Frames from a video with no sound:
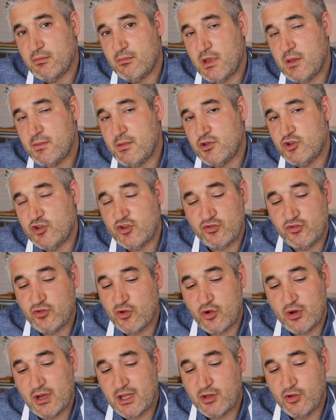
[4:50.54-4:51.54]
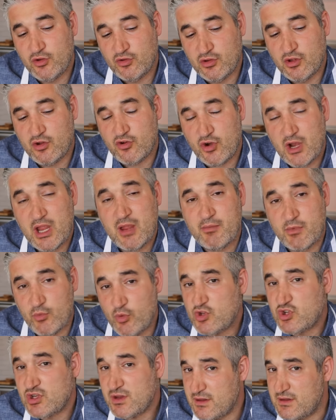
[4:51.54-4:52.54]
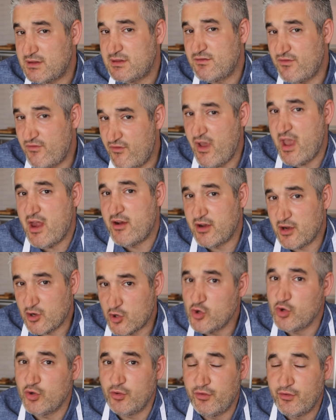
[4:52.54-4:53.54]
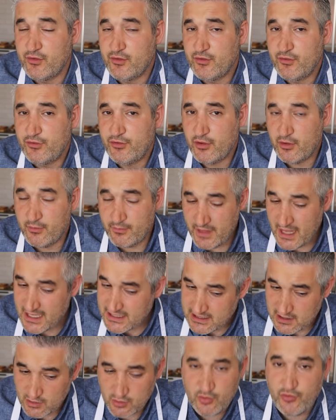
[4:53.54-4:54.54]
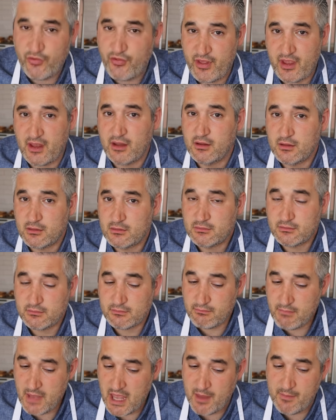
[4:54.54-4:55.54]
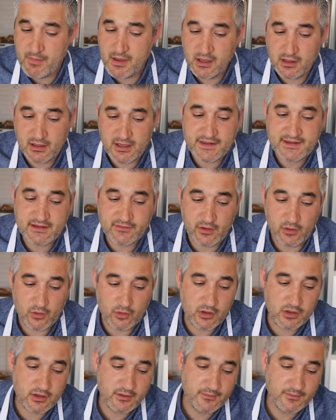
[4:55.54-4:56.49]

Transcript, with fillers: maybe she's not going to use the cream, which is very good. So that's a good thing. Maybe. Let's have a look.